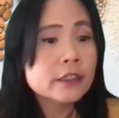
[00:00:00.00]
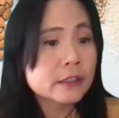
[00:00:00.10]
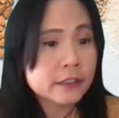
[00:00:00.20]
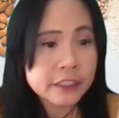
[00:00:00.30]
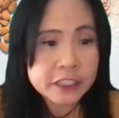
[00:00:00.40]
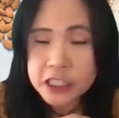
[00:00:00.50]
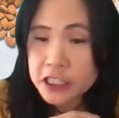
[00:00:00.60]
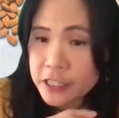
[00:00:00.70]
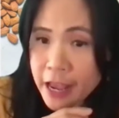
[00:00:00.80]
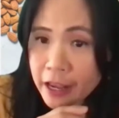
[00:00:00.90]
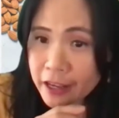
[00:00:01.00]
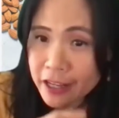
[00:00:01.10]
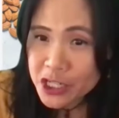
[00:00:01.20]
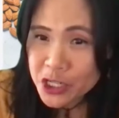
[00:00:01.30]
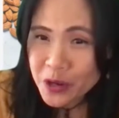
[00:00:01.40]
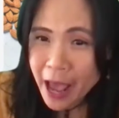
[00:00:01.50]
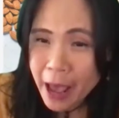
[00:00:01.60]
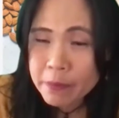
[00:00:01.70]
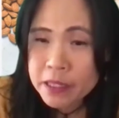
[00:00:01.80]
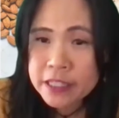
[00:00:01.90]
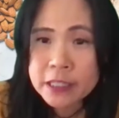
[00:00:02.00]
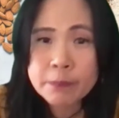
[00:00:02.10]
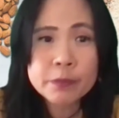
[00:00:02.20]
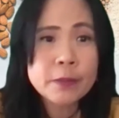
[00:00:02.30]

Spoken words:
stickiness issue happens at the